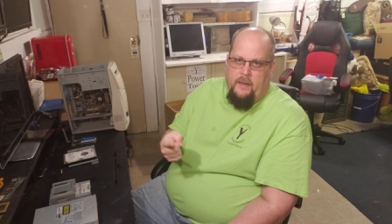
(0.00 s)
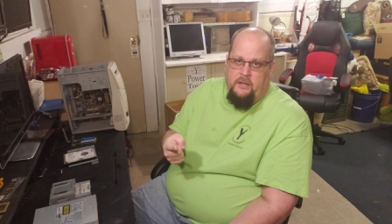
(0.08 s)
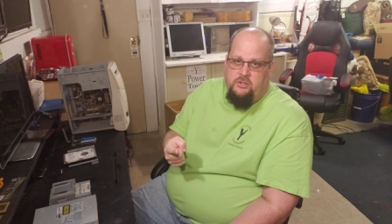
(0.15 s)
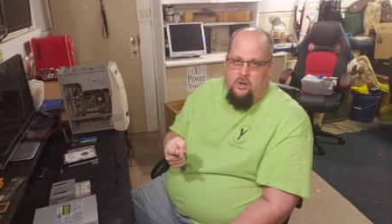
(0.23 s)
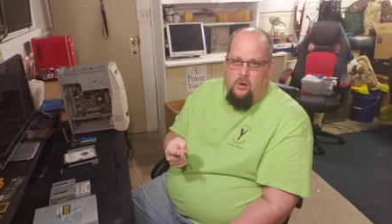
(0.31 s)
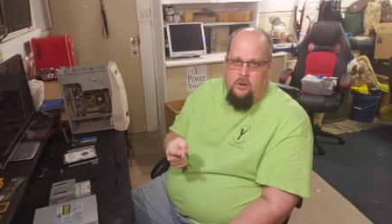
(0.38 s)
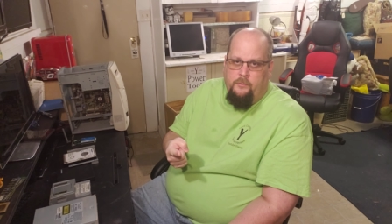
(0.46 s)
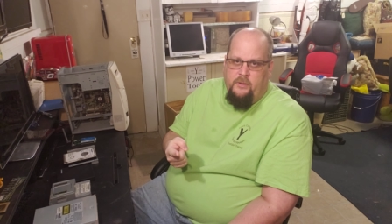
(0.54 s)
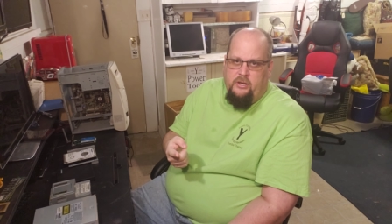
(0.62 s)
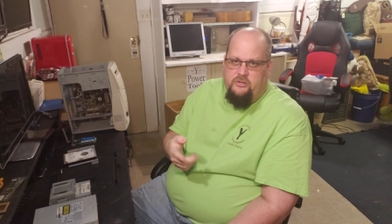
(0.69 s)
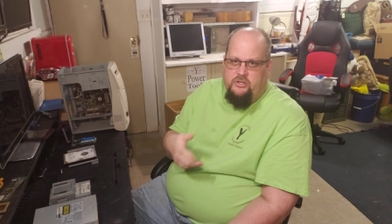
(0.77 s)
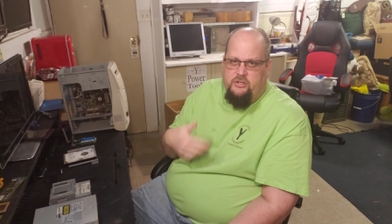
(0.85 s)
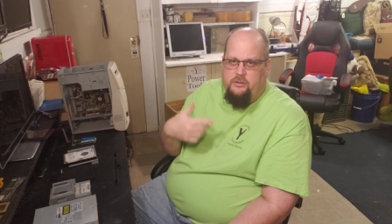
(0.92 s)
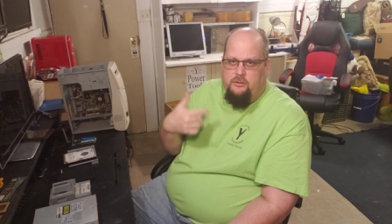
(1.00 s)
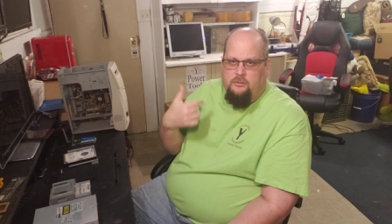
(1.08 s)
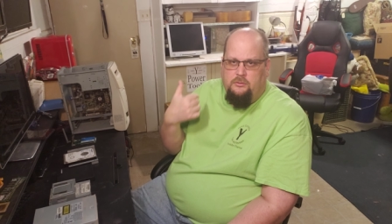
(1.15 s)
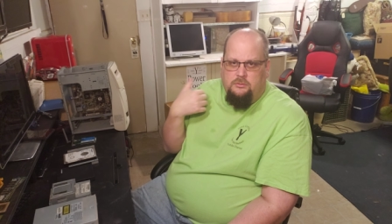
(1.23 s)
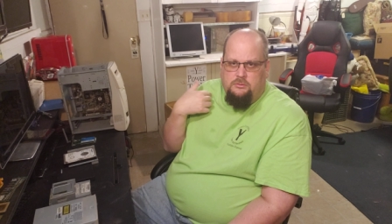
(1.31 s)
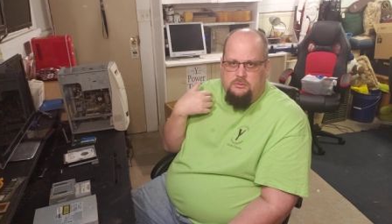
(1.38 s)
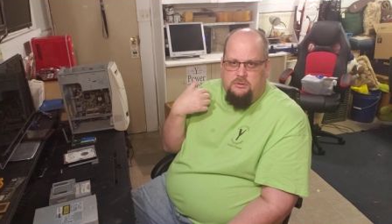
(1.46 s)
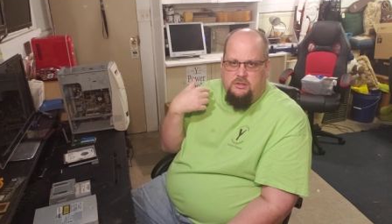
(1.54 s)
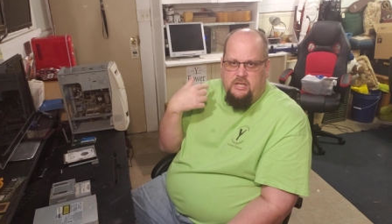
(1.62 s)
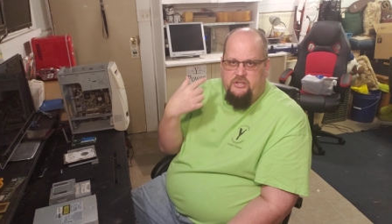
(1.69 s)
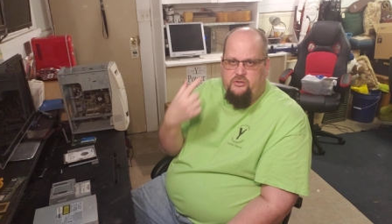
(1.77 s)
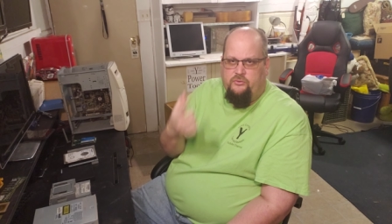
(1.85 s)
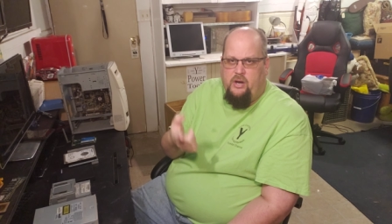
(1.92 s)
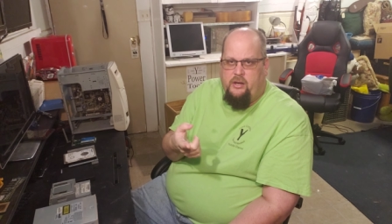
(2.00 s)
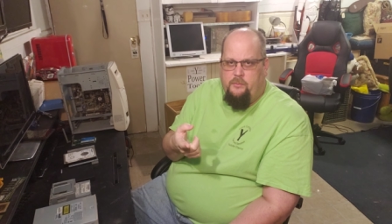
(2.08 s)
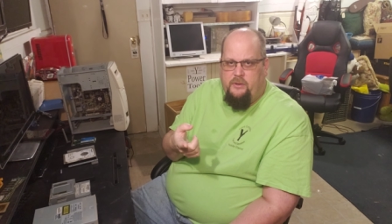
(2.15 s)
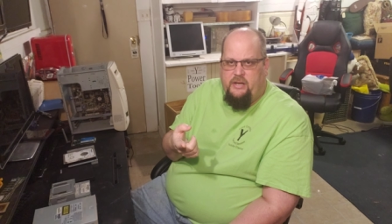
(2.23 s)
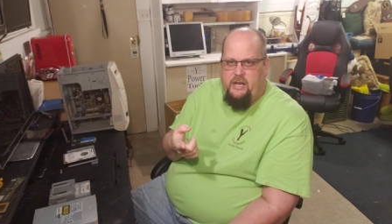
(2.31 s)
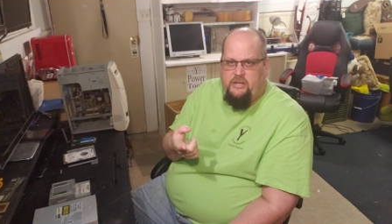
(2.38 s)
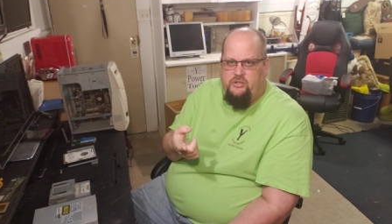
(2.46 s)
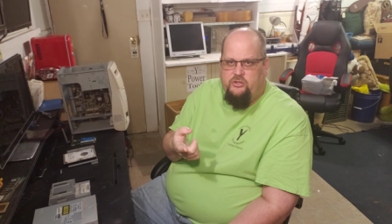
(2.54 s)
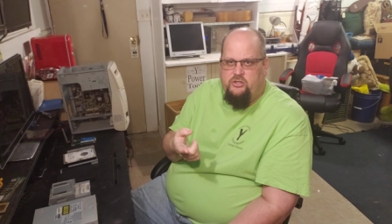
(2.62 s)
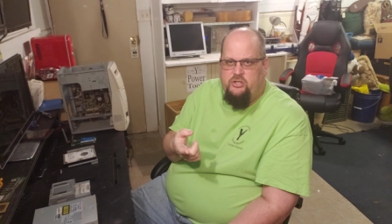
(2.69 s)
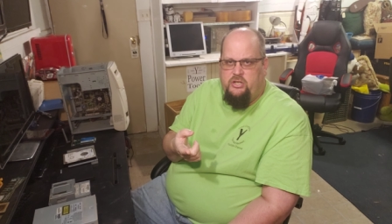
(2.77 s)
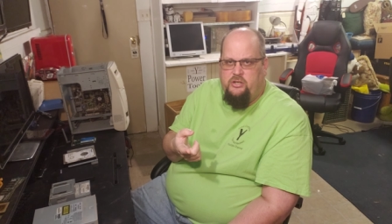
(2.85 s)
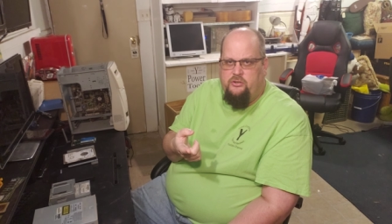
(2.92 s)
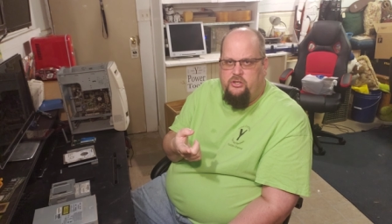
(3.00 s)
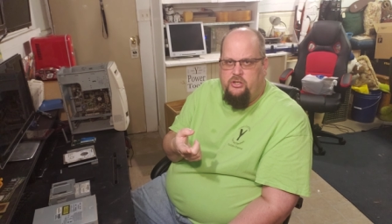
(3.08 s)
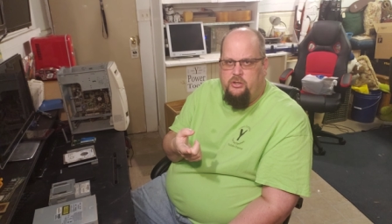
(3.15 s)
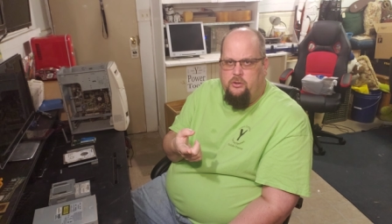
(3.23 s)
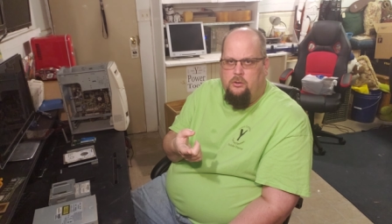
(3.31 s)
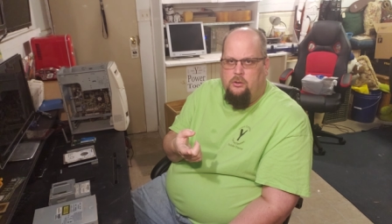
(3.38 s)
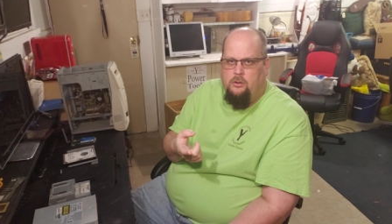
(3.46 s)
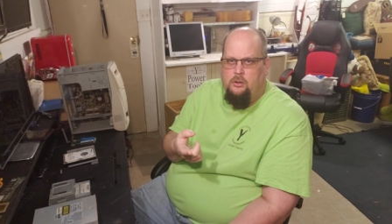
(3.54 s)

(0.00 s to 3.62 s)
As a home user, these are recommendations to you too.